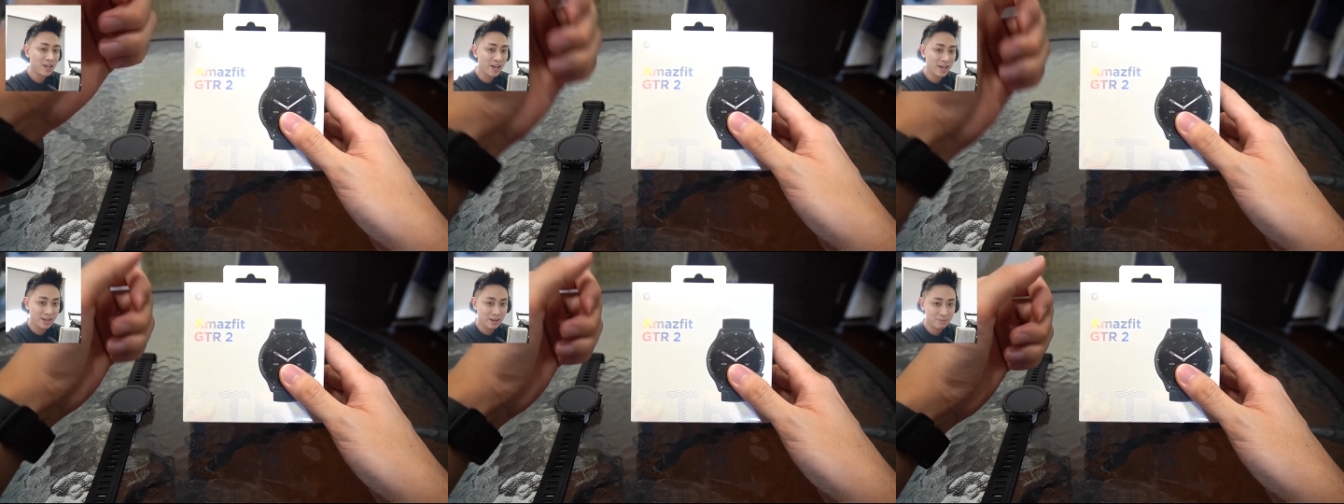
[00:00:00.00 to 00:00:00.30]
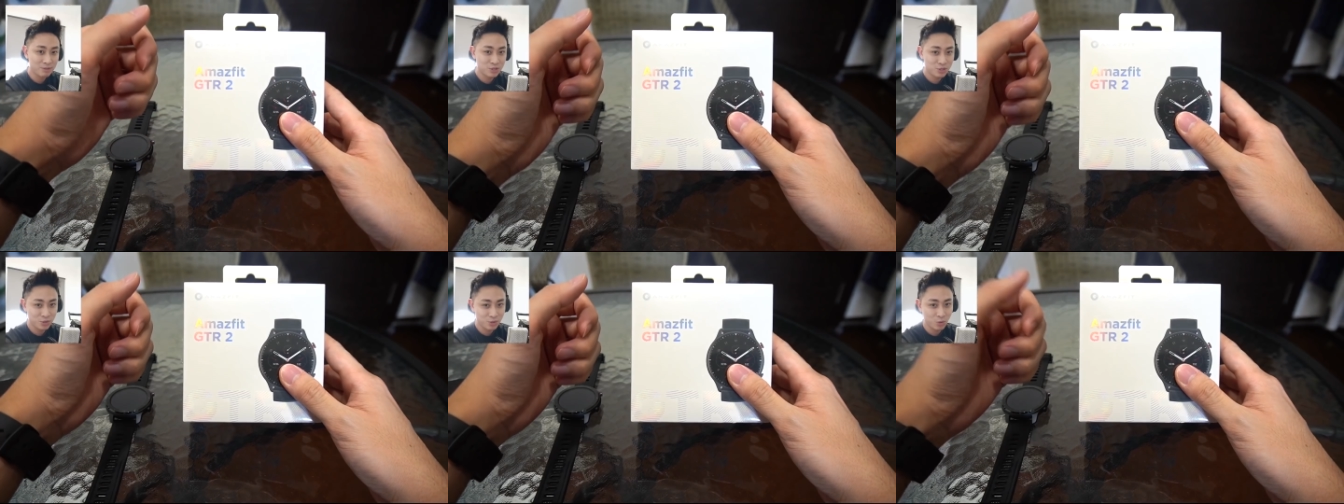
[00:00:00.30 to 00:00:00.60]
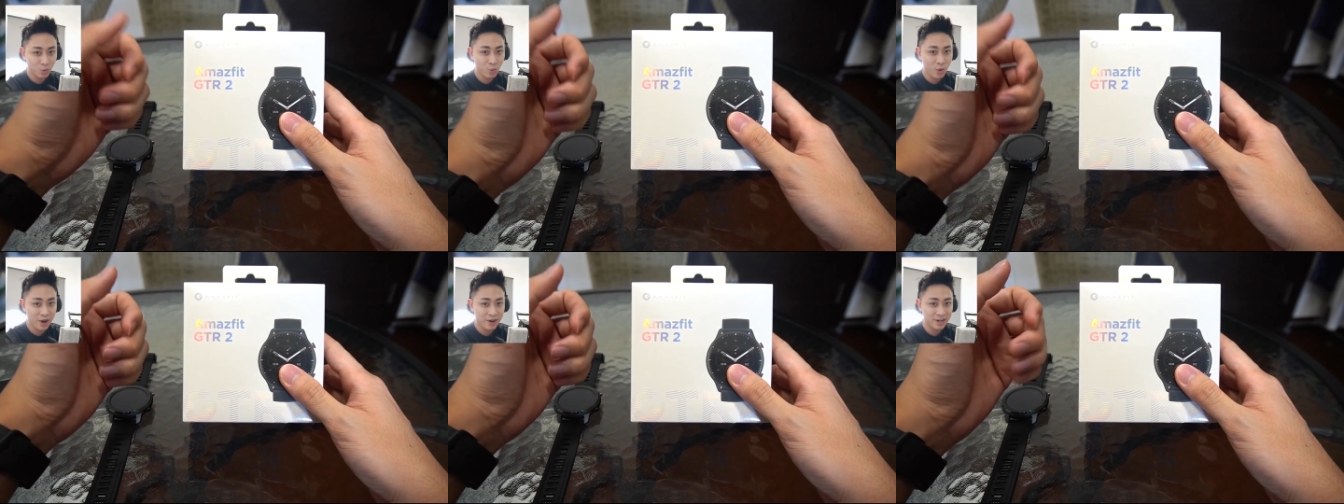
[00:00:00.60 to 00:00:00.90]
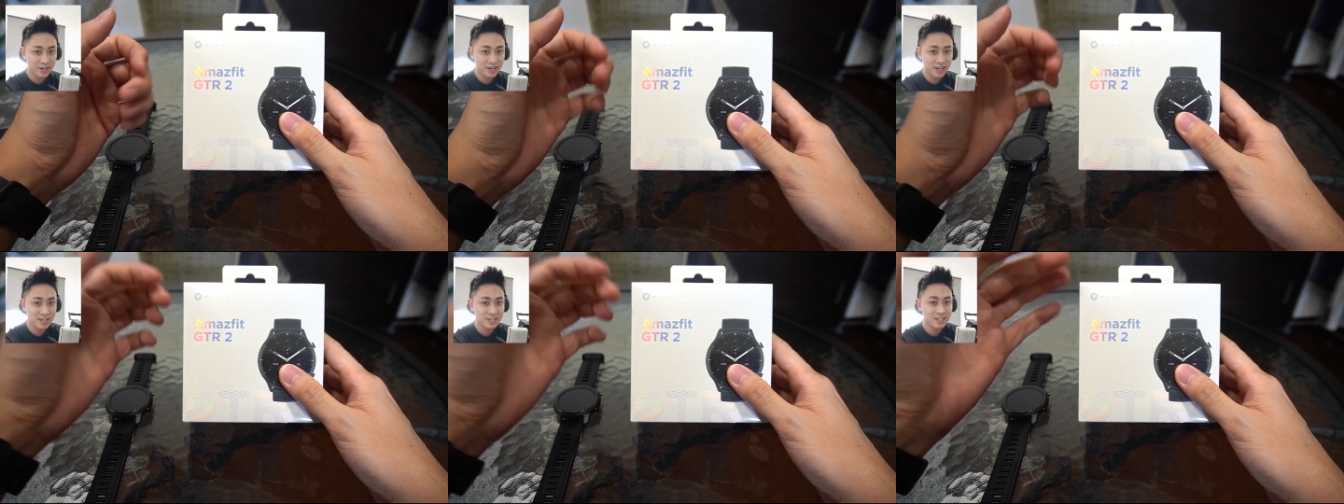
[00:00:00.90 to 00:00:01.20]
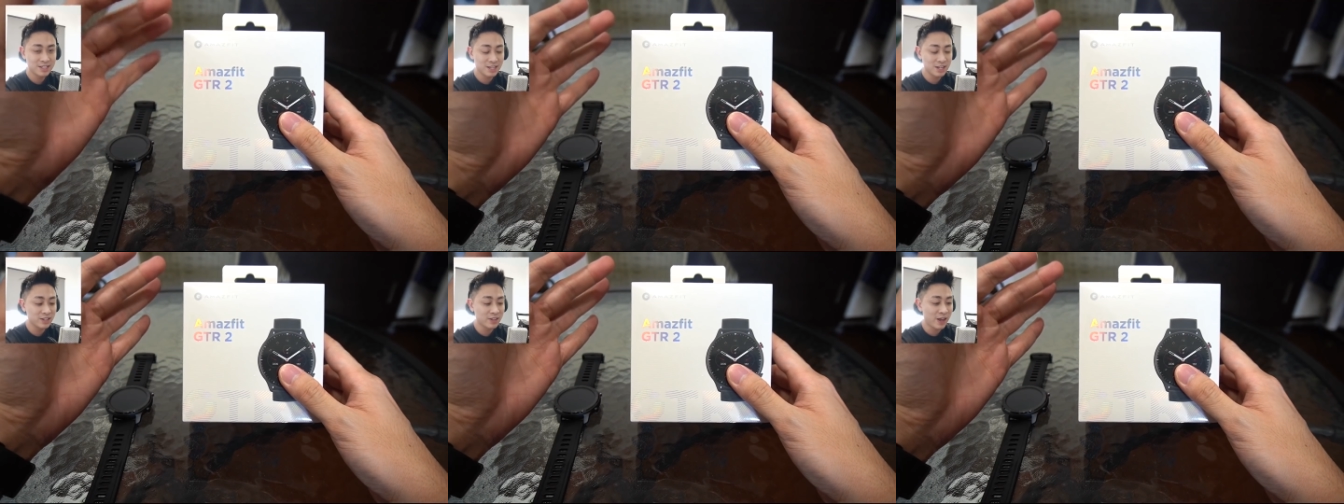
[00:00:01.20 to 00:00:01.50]
and I'm still wearing that,
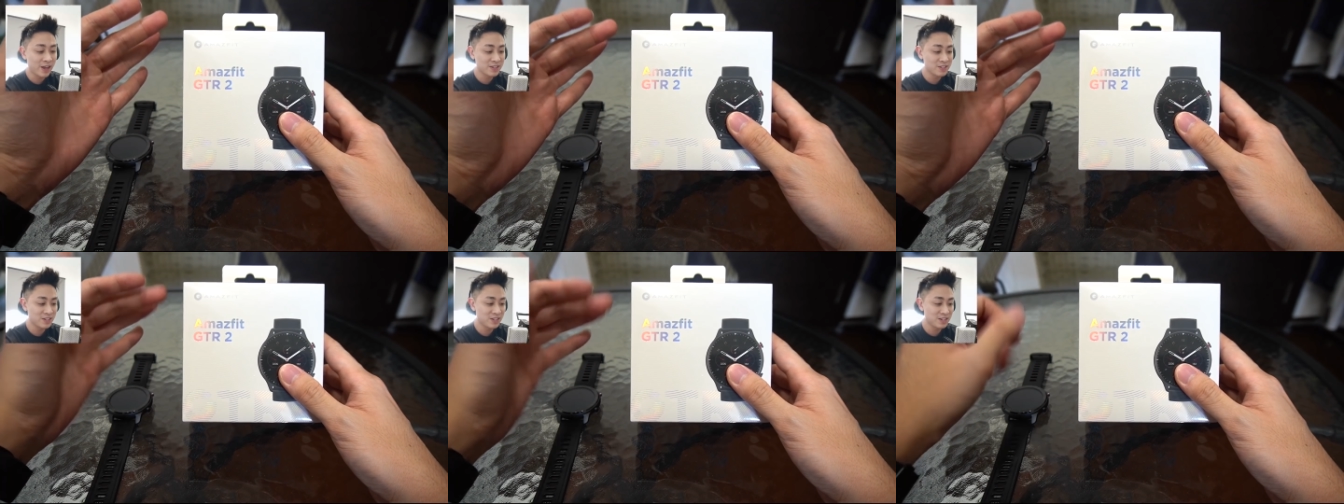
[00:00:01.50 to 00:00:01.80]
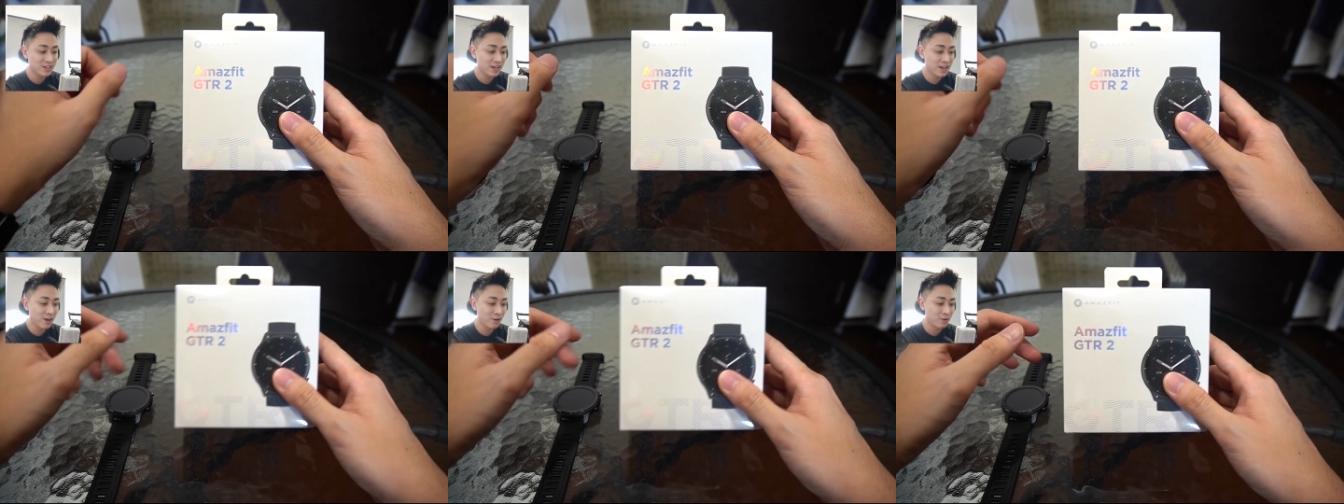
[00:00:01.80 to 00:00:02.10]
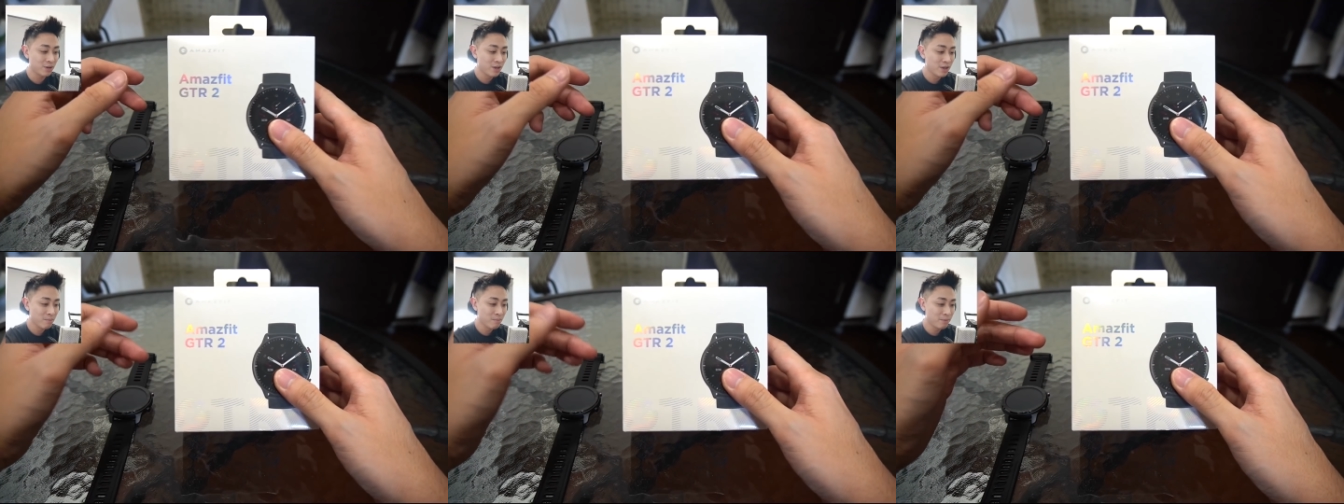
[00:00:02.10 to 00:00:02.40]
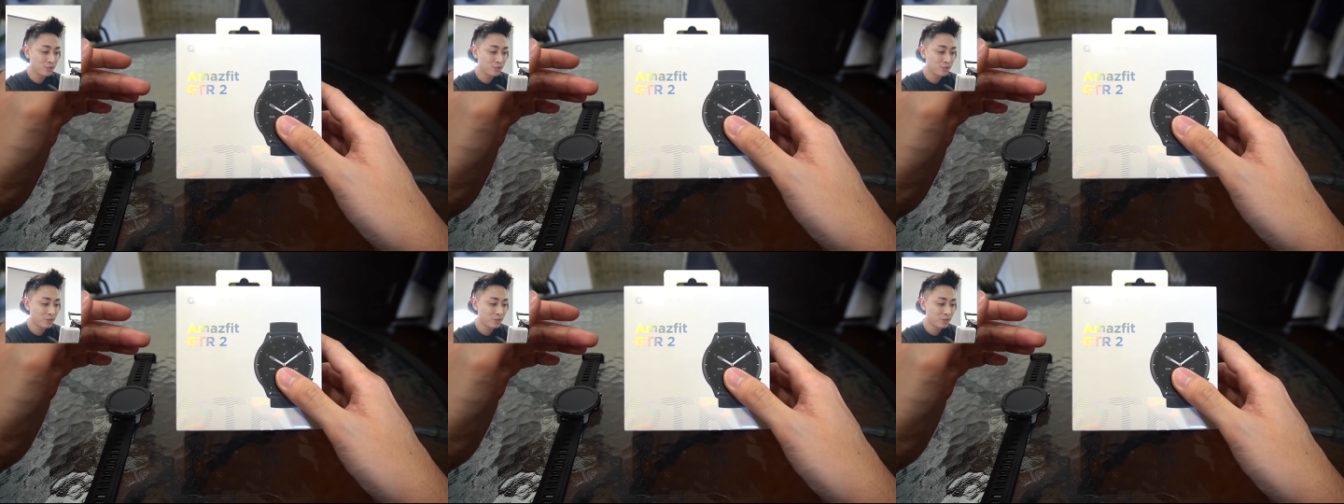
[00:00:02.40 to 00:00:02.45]
still testing that out.